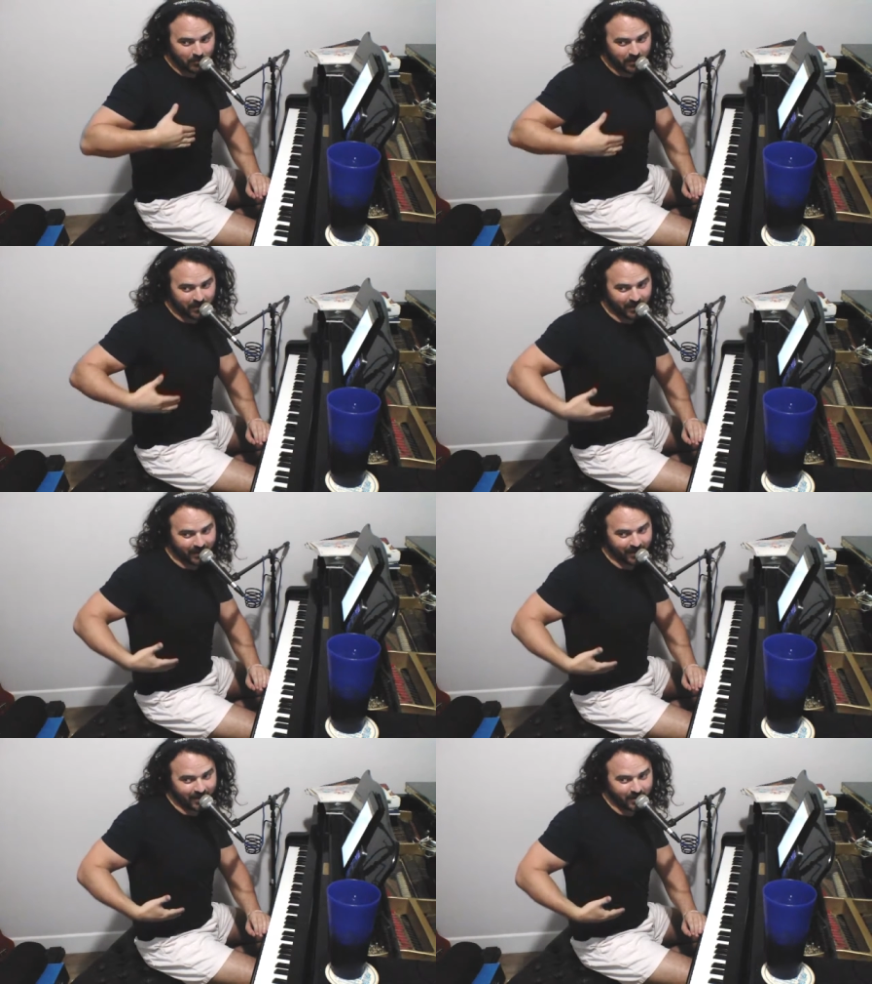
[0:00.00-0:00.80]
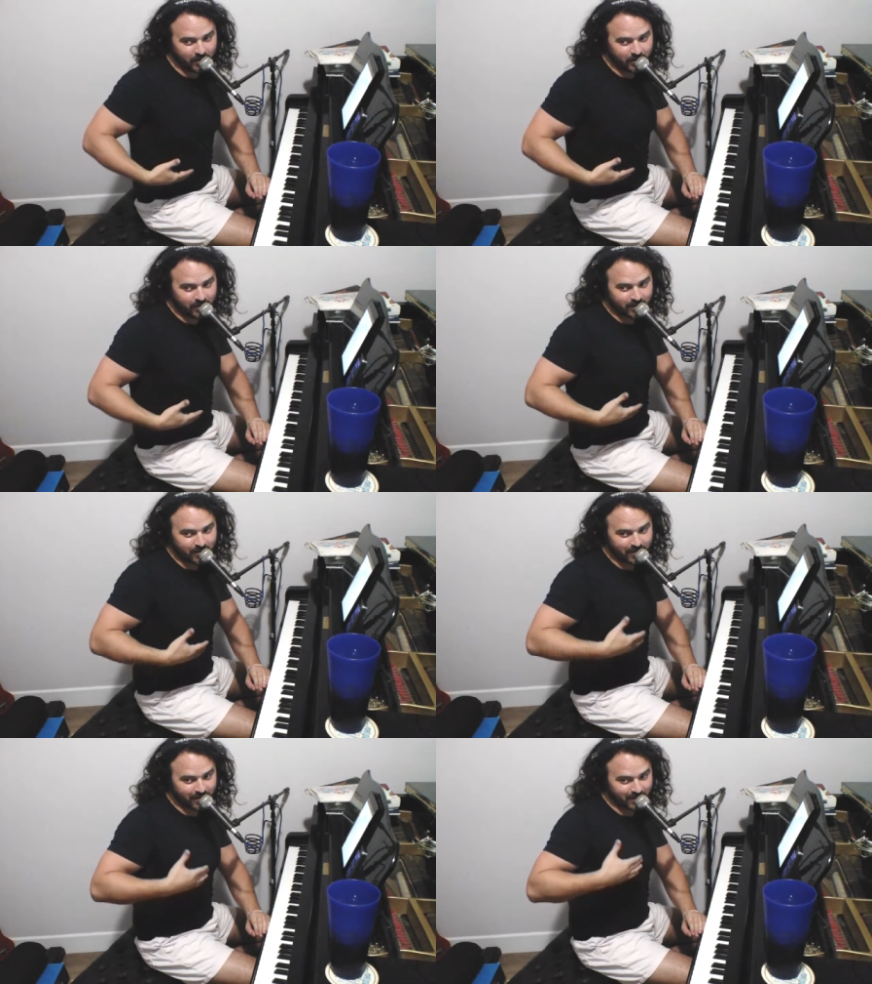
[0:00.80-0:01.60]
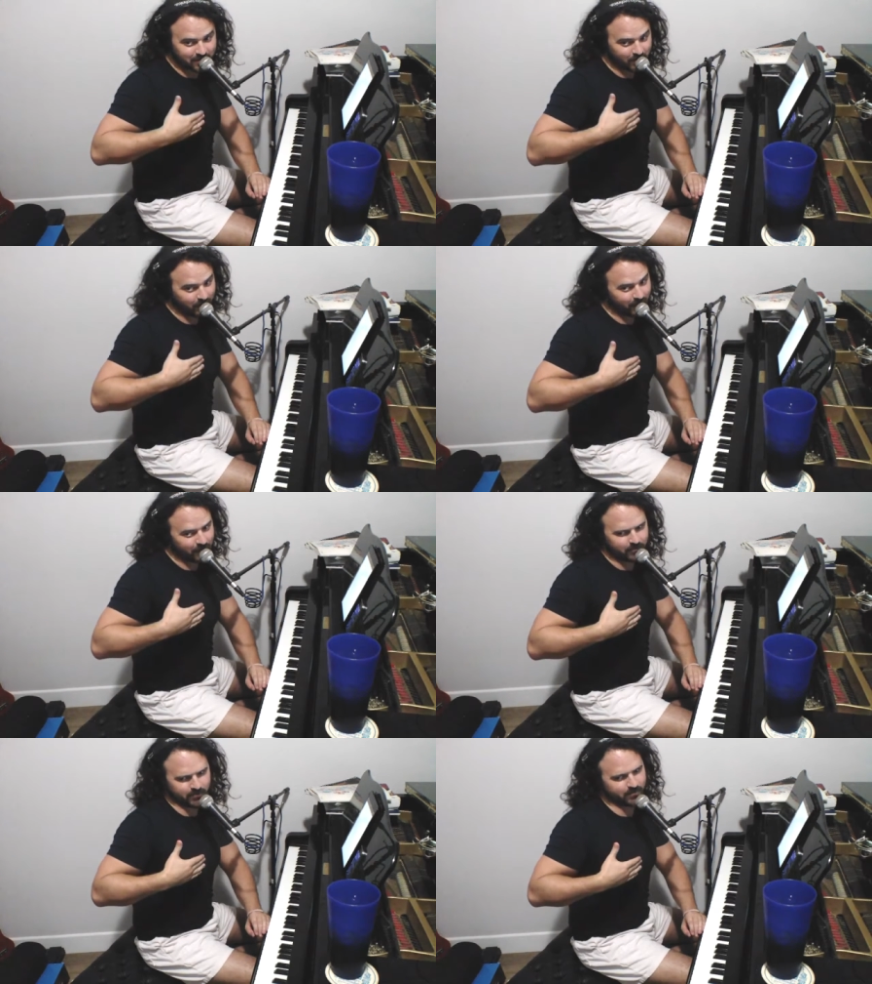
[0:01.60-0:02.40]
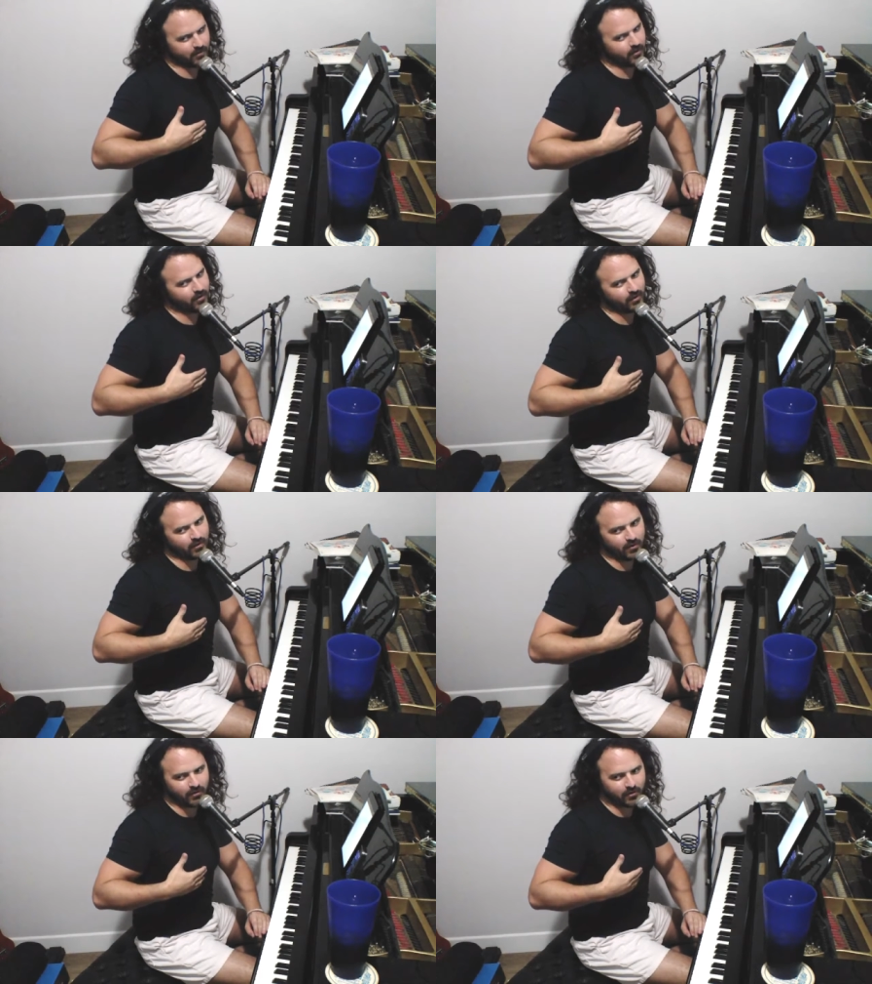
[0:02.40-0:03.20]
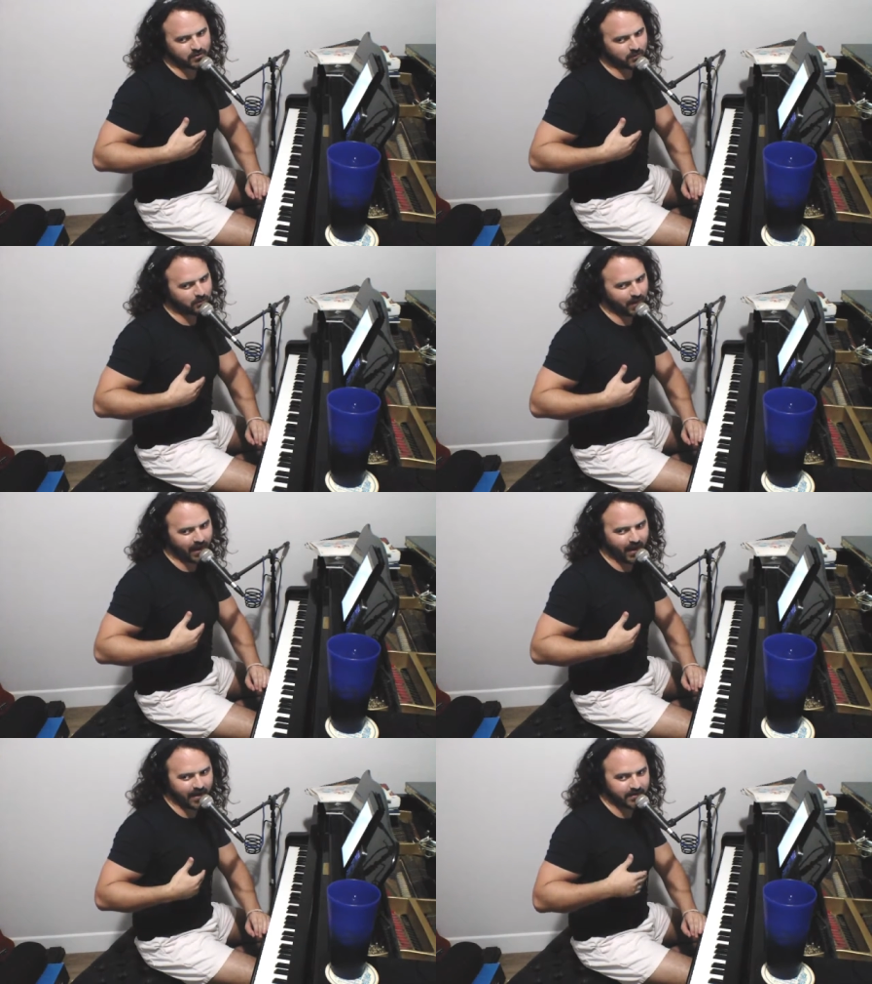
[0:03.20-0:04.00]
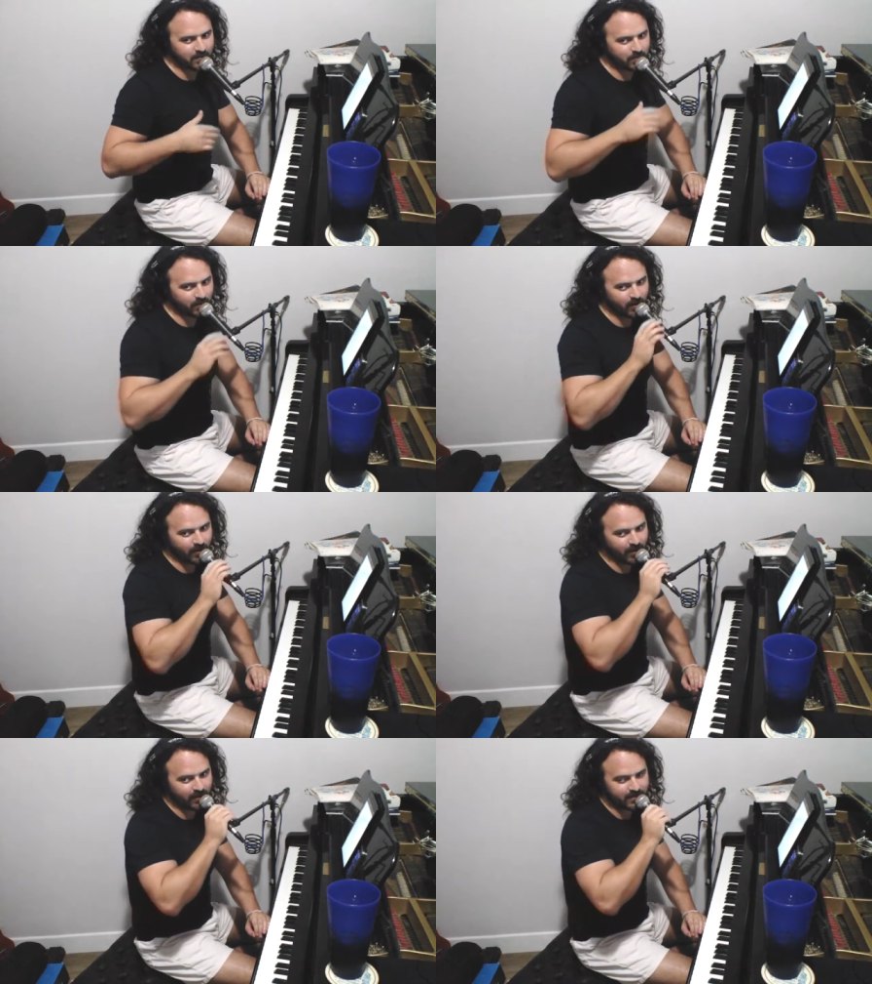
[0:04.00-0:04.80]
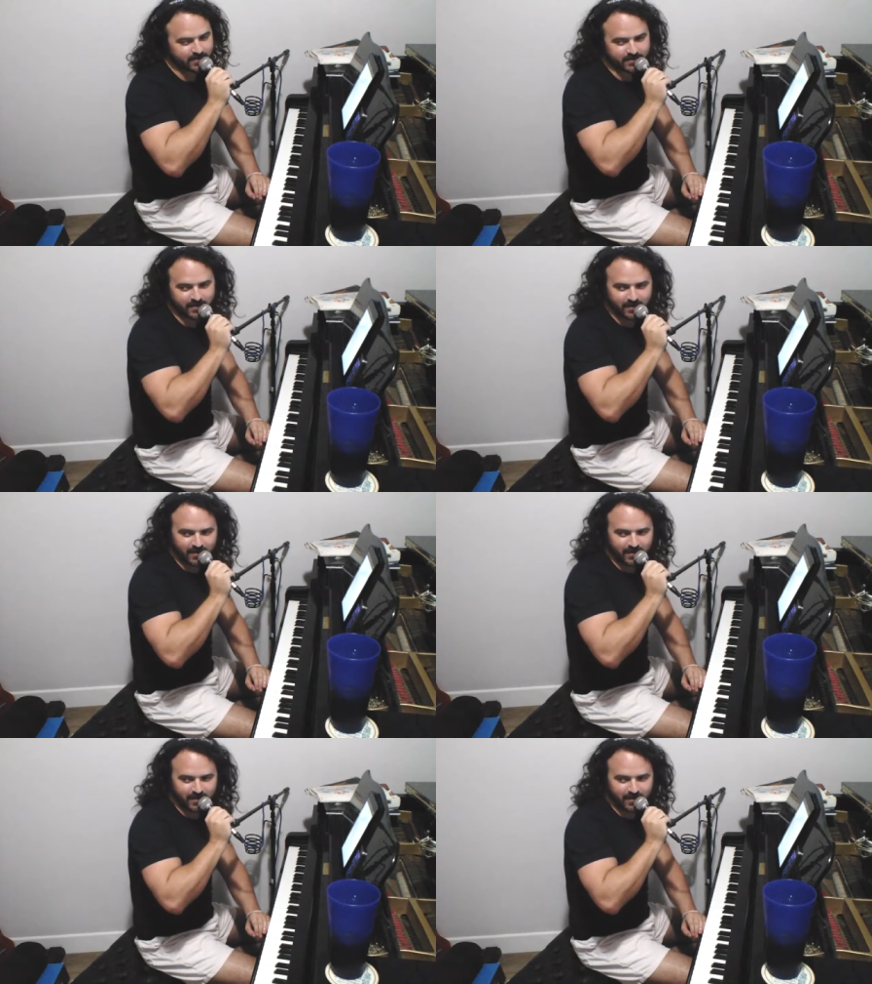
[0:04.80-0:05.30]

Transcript: but then it's all Oh, those padded bras.